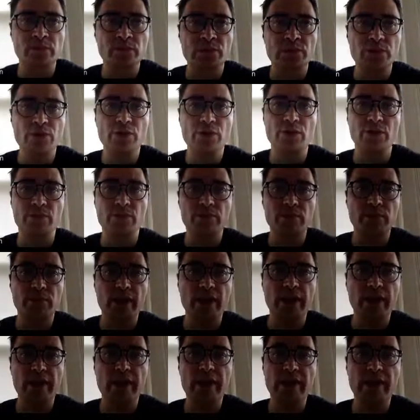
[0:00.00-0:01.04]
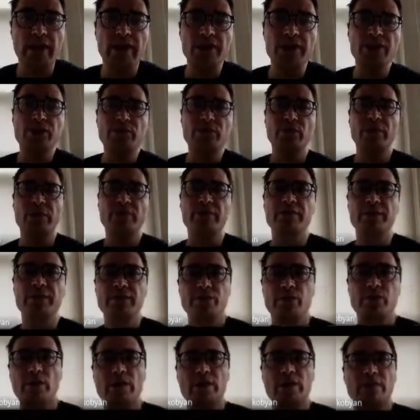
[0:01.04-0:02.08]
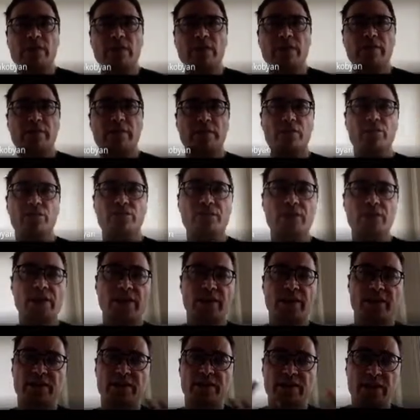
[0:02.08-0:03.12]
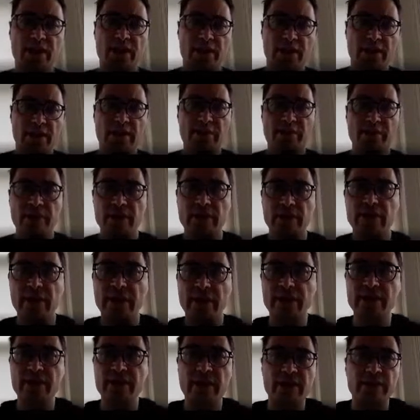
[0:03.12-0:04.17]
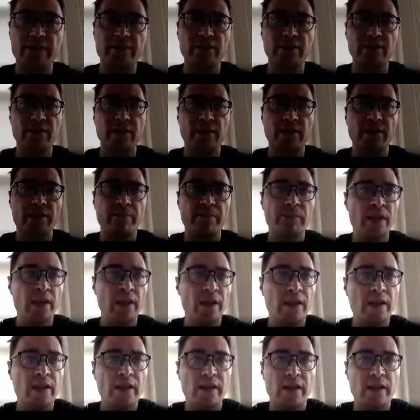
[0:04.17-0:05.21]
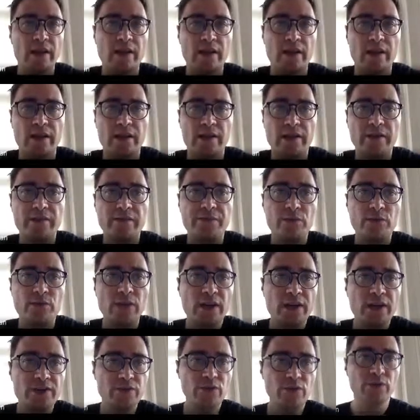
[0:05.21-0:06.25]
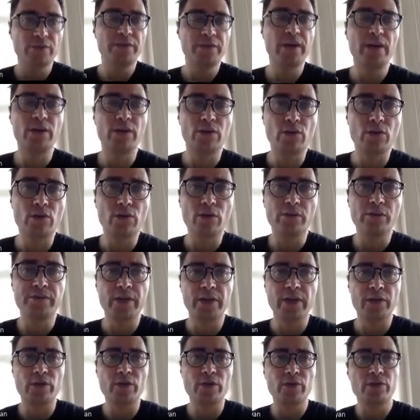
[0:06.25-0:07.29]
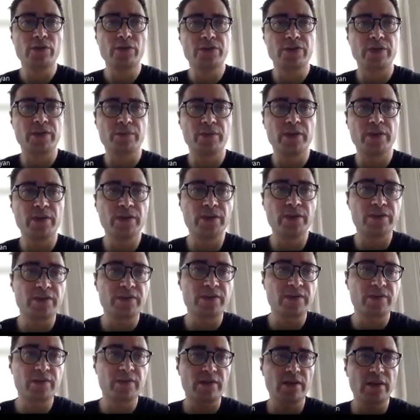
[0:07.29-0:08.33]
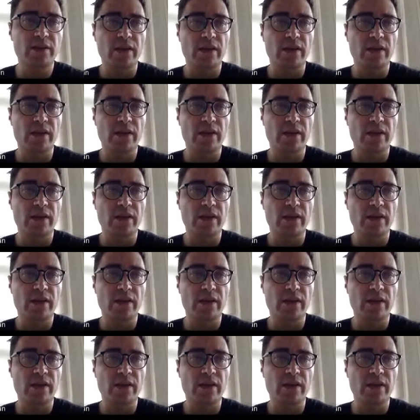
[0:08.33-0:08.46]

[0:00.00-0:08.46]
So I just want to give this one kind of a use case. I really like that. If you guys know Viagogo is the biggest